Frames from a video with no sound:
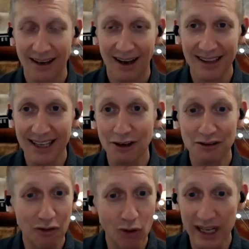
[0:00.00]
I think I was
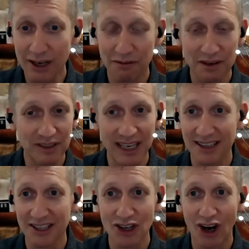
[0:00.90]
14 or 15
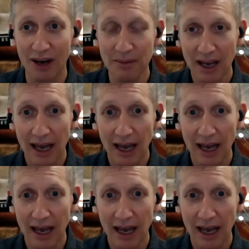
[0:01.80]
at the time.